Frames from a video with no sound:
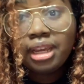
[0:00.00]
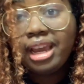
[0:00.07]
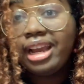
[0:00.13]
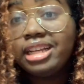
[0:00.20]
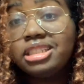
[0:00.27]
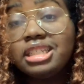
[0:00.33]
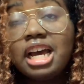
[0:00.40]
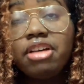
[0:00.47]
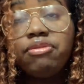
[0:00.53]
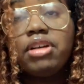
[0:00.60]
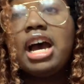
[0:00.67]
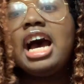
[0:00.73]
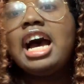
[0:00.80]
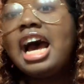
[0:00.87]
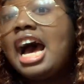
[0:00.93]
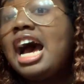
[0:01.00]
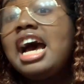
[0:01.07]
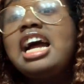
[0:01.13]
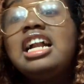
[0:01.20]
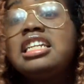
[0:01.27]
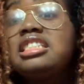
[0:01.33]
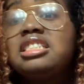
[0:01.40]
As I
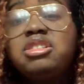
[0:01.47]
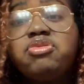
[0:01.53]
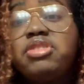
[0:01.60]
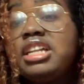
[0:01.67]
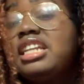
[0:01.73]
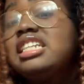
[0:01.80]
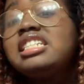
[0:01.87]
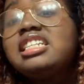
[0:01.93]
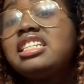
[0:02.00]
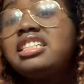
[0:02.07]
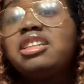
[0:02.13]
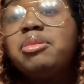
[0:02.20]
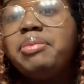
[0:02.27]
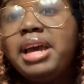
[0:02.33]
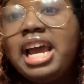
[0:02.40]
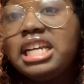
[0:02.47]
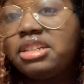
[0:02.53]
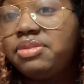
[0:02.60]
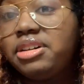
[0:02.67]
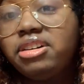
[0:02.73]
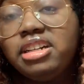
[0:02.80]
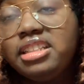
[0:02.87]
honestly feel, this isn't a bash
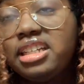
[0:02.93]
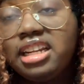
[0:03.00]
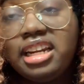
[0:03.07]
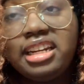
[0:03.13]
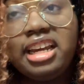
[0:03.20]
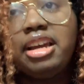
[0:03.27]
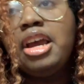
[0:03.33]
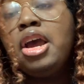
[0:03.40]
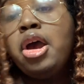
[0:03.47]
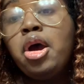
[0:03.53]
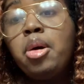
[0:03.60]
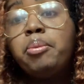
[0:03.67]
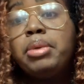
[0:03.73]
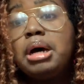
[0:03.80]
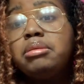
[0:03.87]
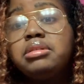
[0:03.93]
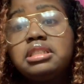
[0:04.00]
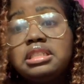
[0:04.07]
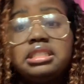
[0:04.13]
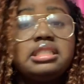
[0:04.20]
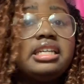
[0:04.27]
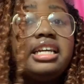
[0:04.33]
video or anything like that, but I'm
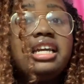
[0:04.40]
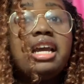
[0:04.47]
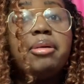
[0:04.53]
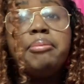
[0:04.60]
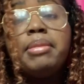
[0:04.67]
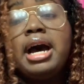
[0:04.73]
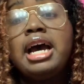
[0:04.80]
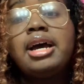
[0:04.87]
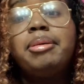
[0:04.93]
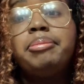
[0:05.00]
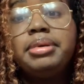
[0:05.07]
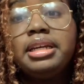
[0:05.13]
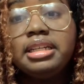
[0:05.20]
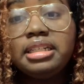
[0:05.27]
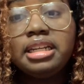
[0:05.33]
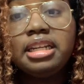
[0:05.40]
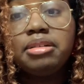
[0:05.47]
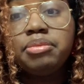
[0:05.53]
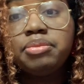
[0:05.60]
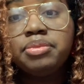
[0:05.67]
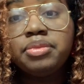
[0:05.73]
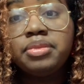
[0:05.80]
just saying, in my
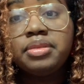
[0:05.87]
opinion,